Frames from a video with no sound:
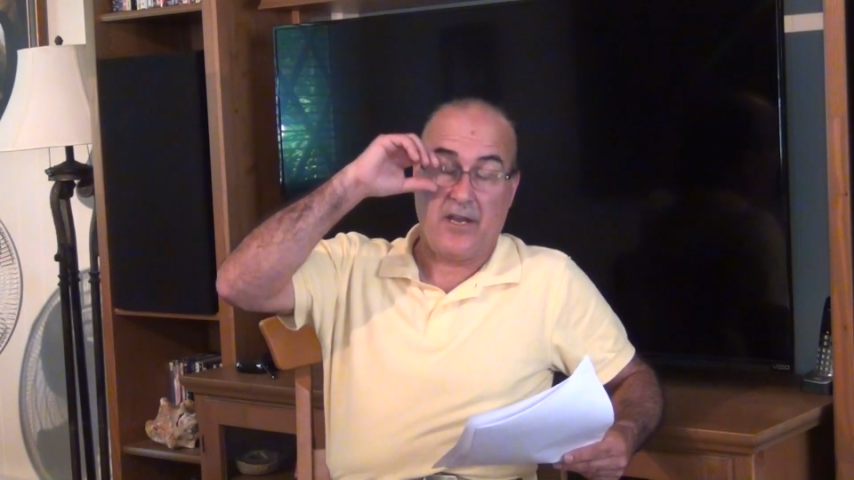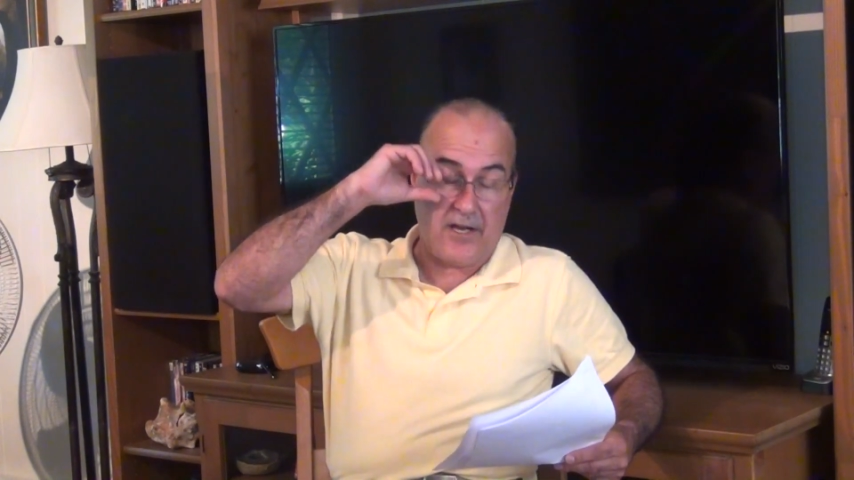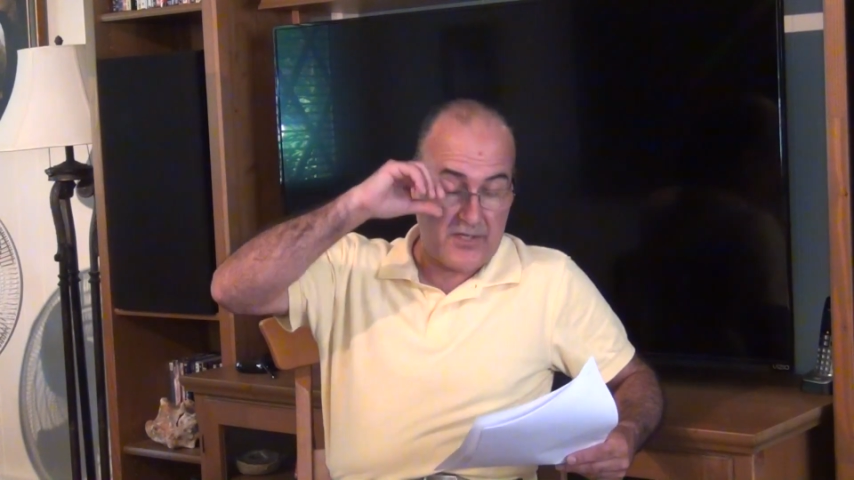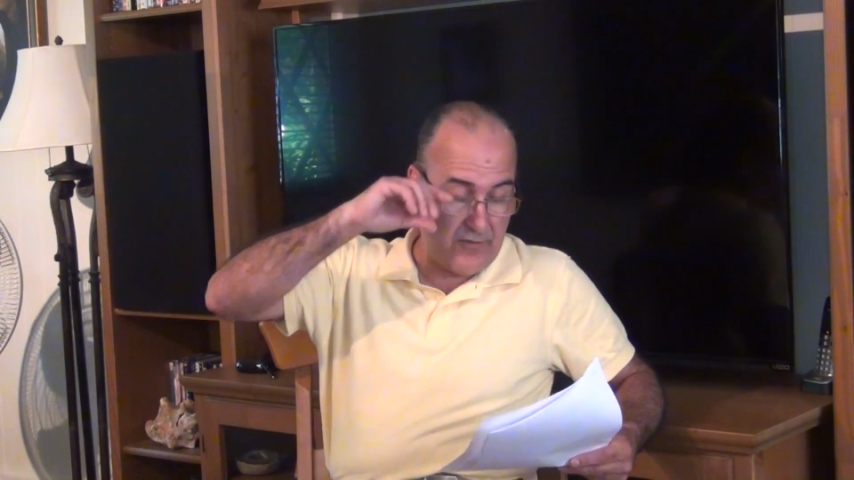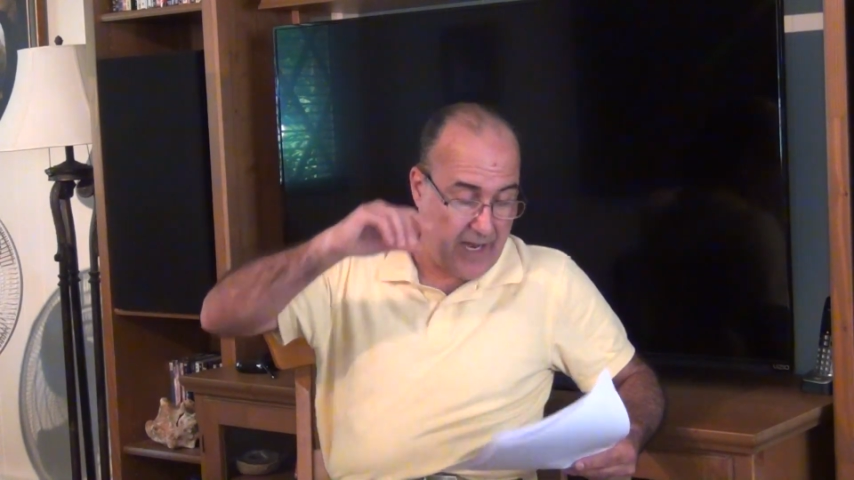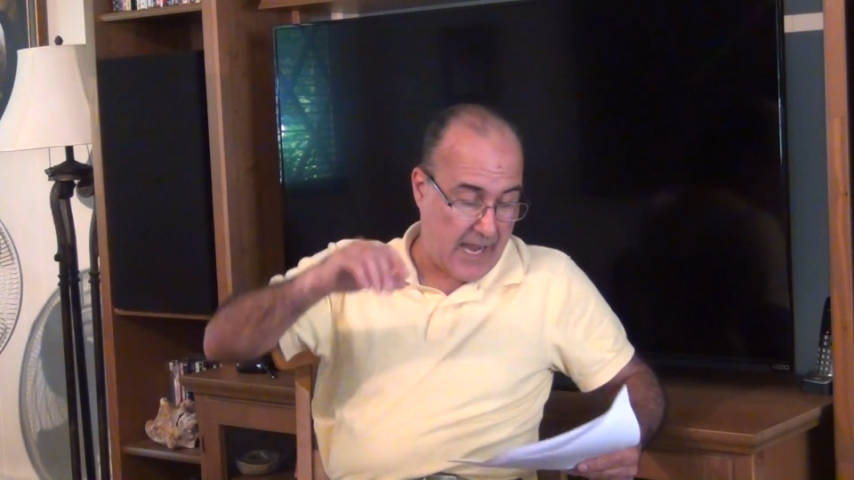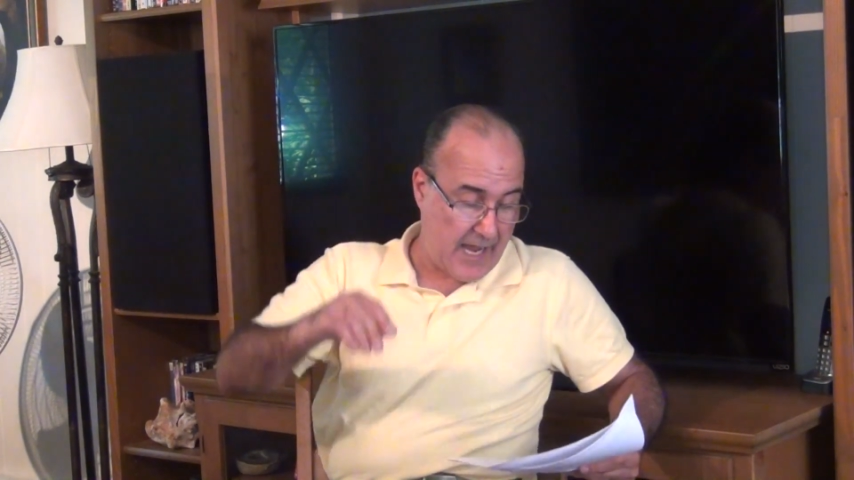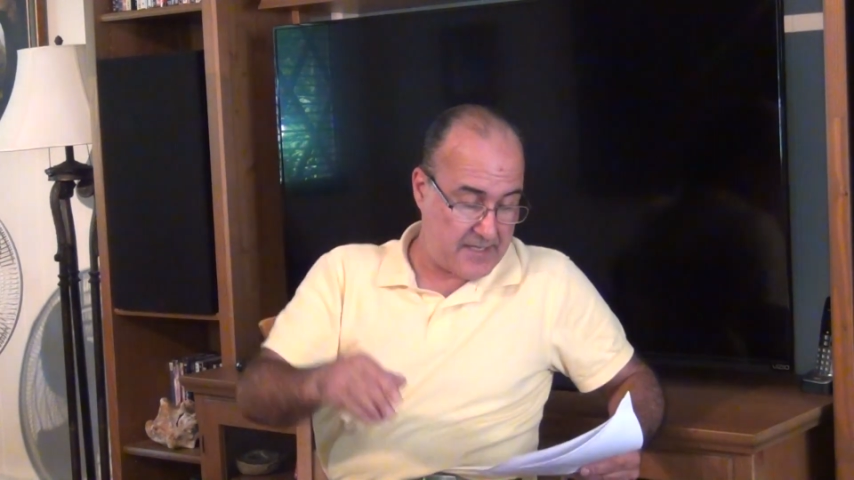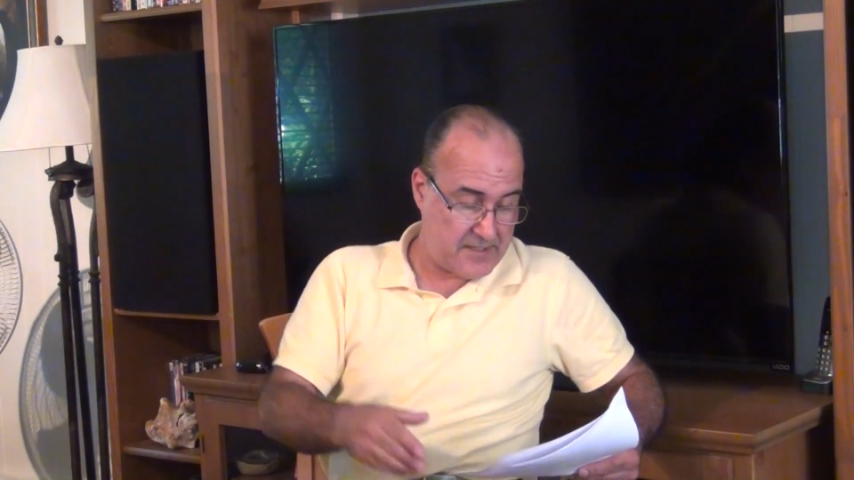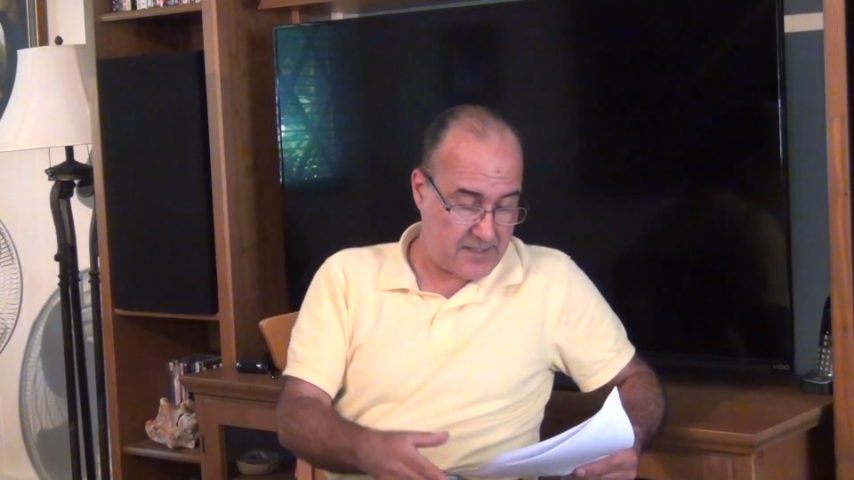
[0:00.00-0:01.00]
on you
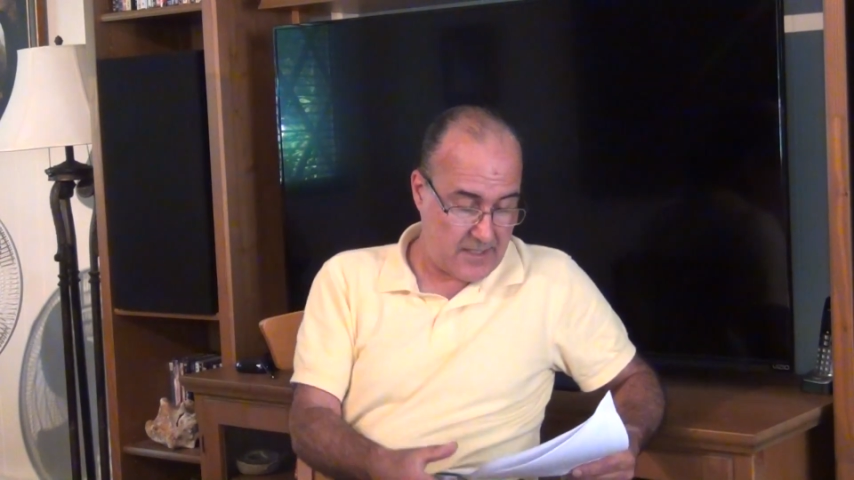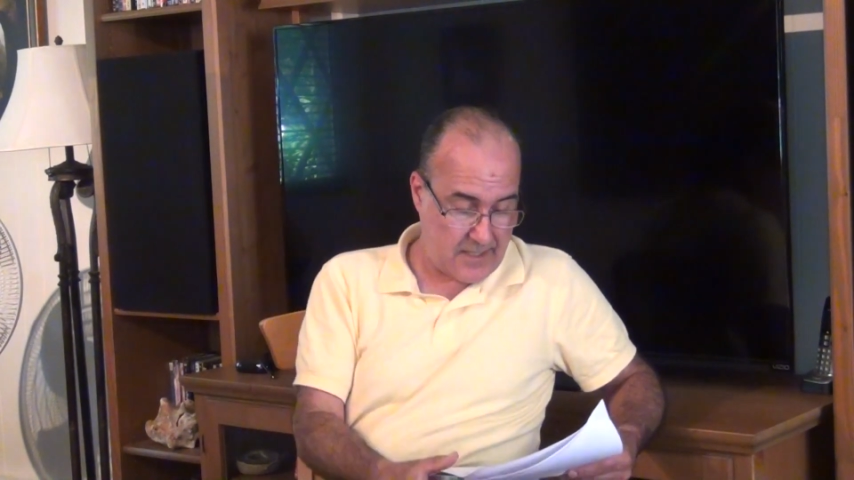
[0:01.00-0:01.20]
guys.